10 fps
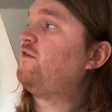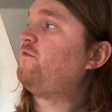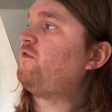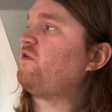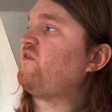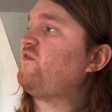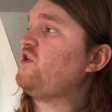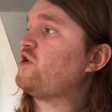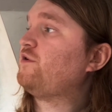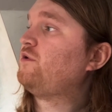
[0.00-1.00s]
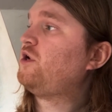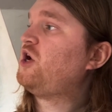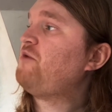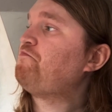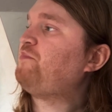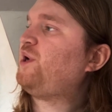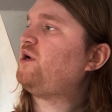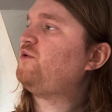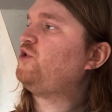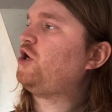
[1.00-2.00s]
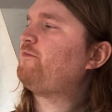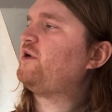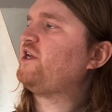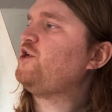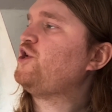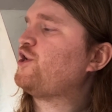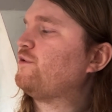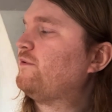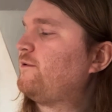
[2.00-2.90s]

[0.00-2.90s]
for a few, but nobody knew.